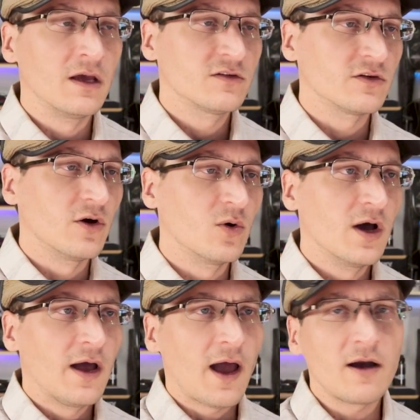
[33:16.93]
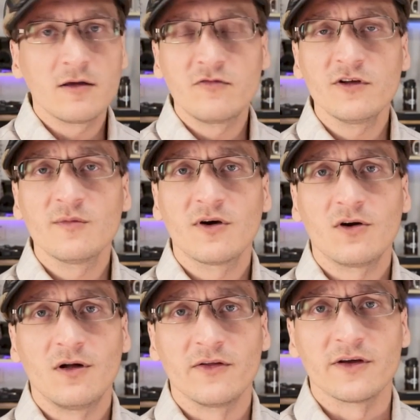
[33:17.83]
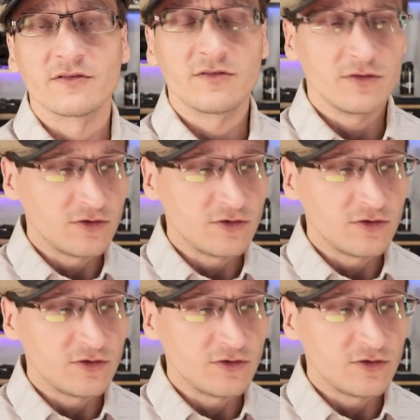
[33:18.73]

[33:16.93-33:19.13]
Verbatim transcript: So how do you feel about all this?